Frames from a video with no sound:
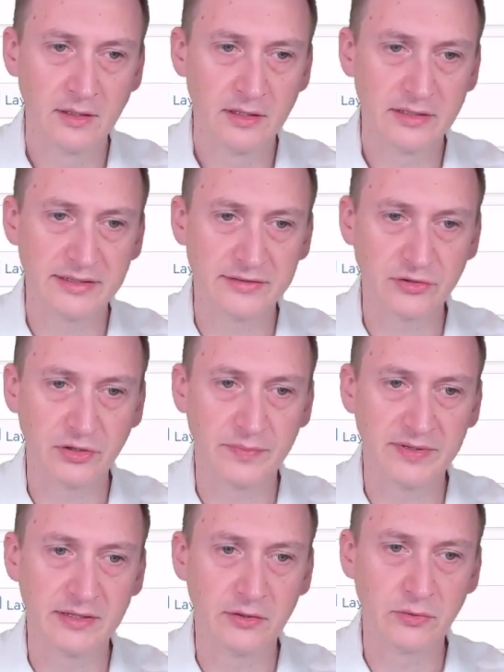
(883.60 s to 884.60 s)
That's going to
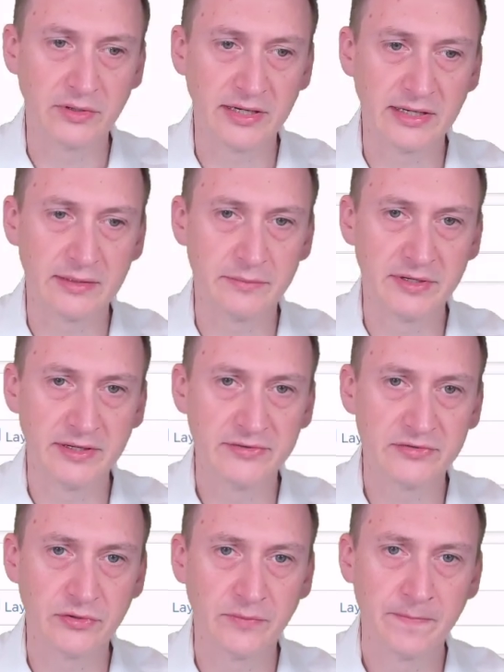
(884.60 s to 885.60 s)
be okay in a minute.
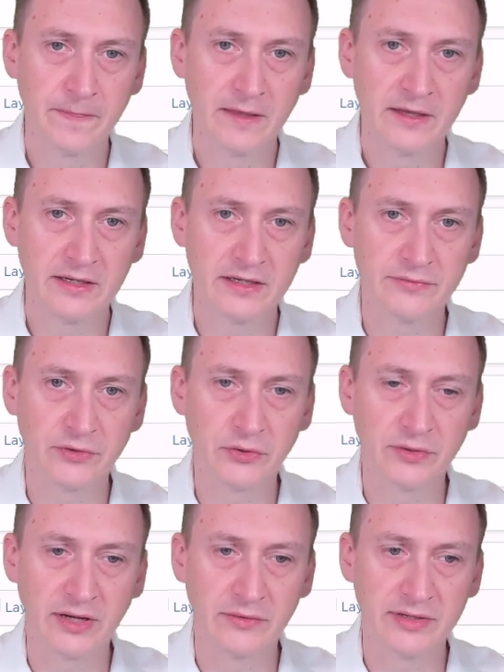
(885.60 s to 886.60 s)
So if we go
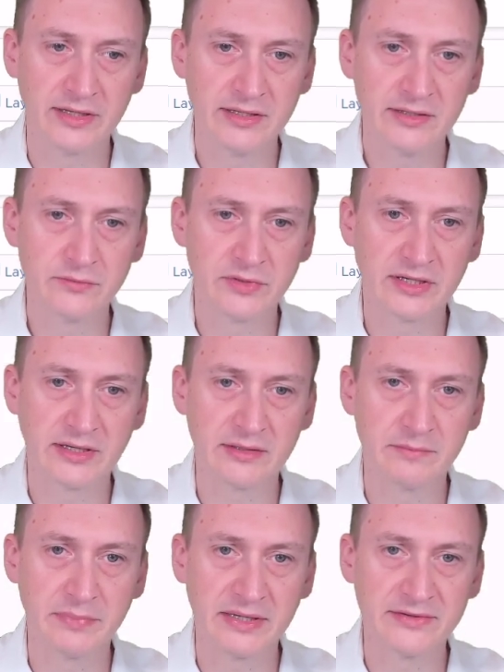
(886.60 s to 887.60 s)
down here, we can
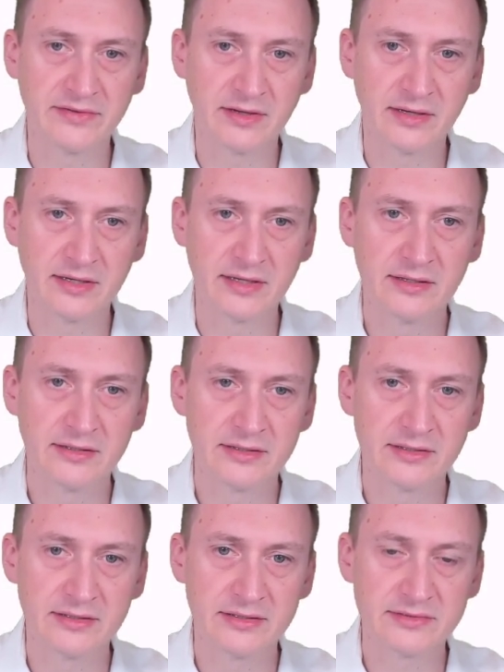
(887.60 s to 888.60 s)
basically
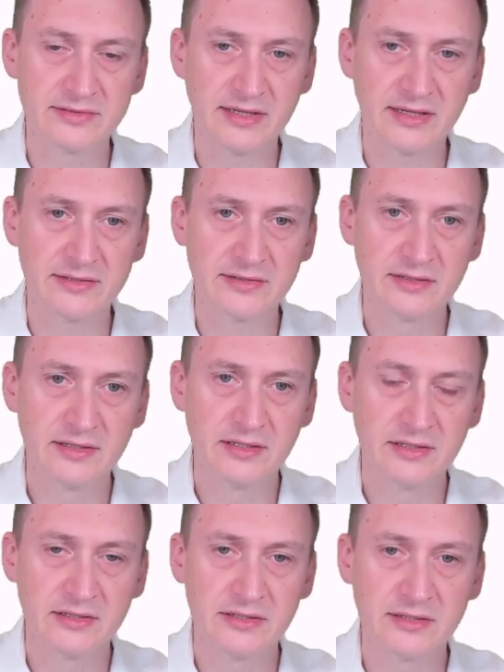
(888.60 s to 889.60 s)
start
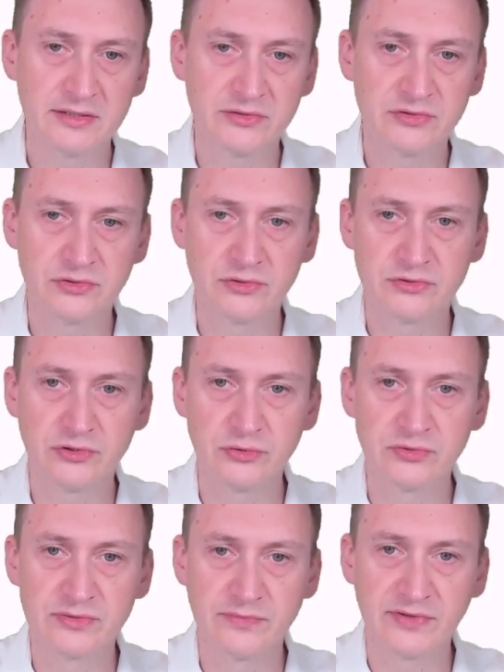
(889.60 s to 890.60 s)
to do
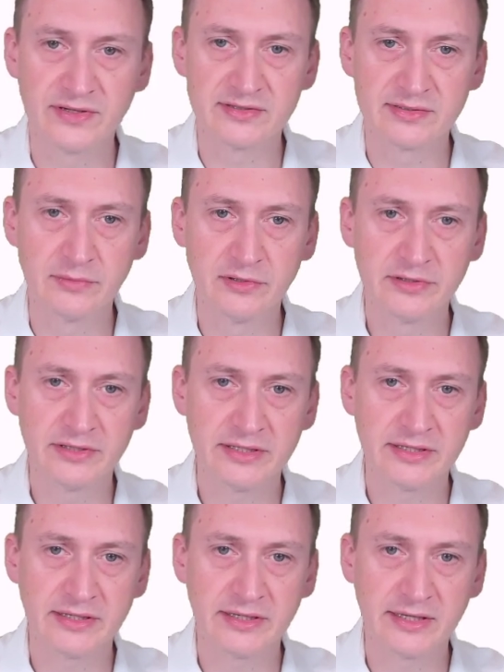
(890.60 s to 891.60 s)
something similar
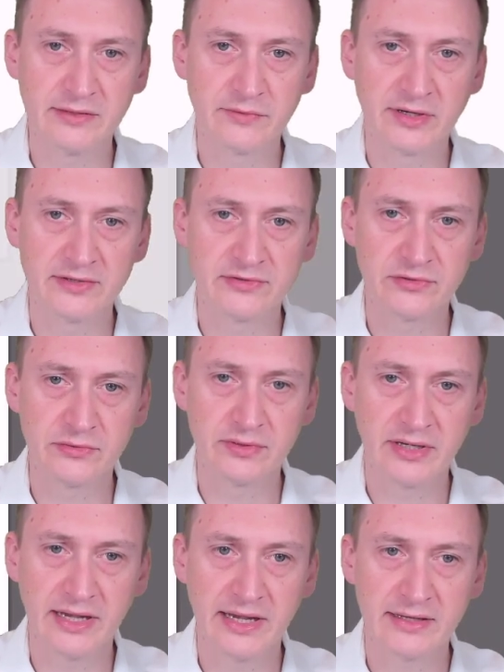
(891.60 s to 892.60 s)
here again, right? So
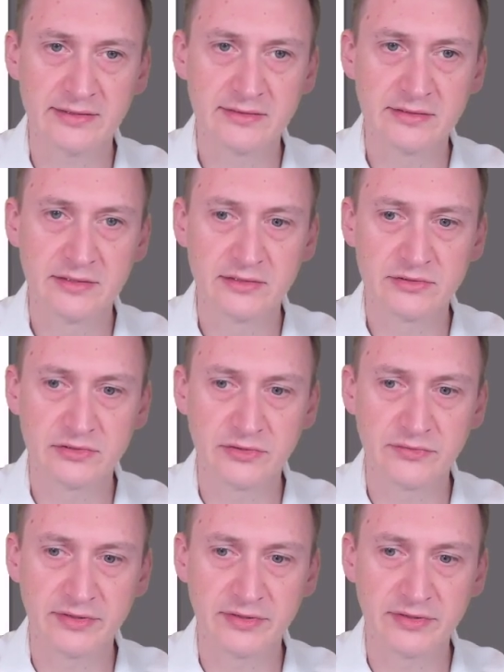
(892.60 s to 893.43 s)
add software